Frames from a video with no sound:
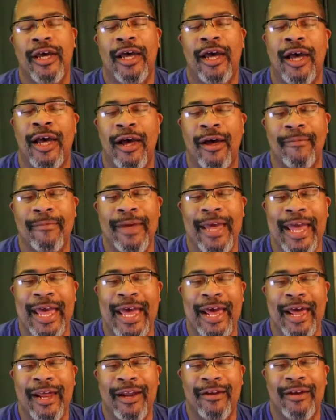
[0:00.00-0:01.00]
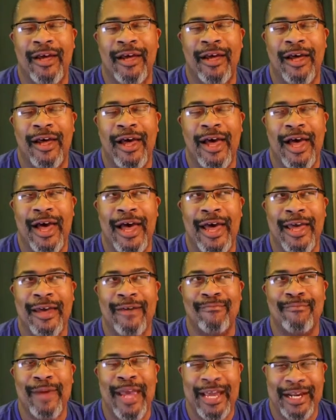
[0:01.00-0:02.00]
Um, and uh,
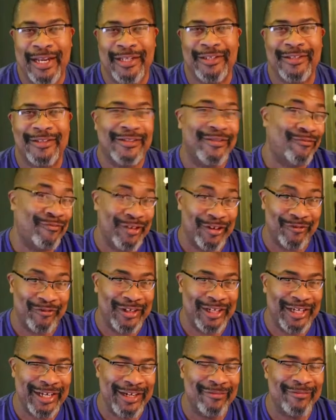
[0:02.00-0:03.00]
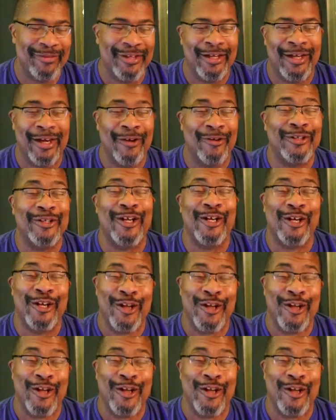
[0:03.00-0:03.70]
I made it to 50. Uh, it was a